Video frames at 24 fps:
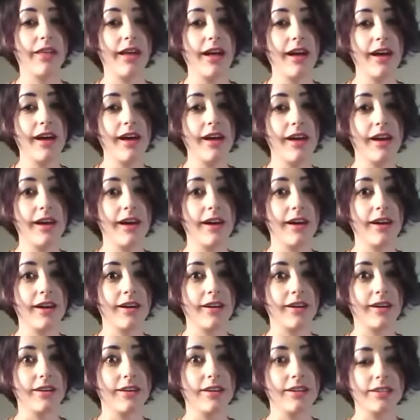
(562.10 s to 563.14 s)

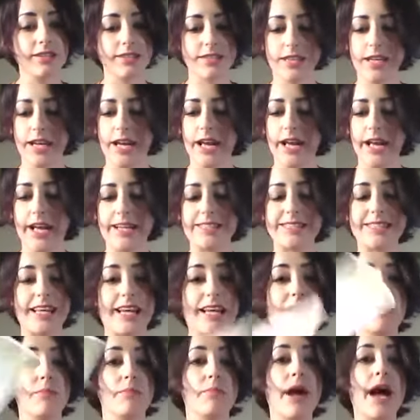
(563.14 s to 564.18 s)
that is
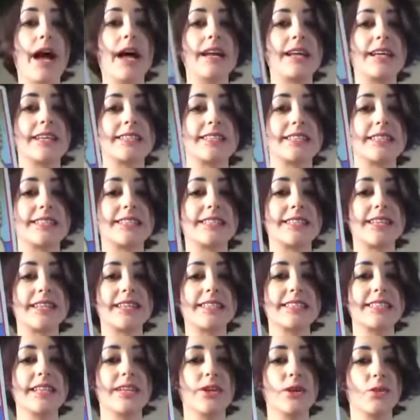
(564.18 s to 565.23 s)
that is a
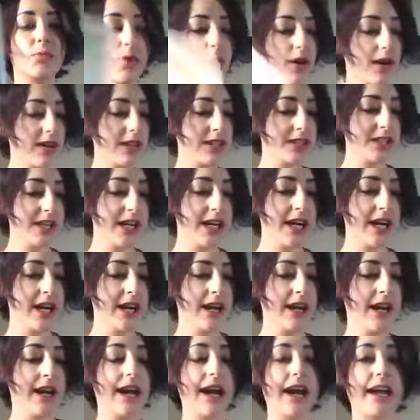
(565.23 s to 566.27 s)
6 in numerology,
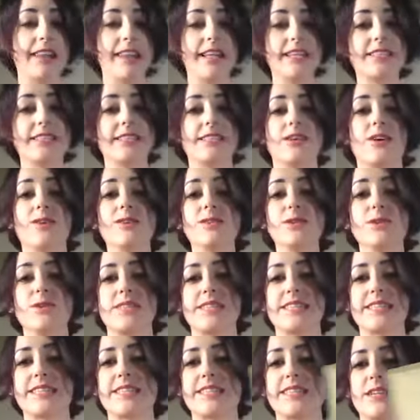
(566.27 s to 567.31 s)
and this is also a
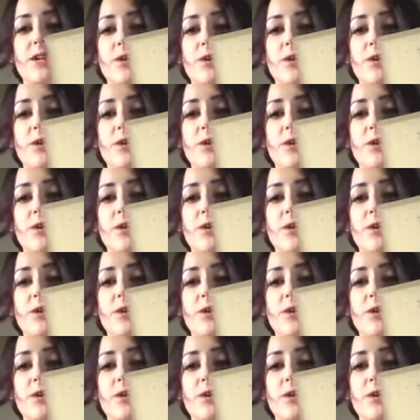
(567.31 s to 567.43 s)
6 in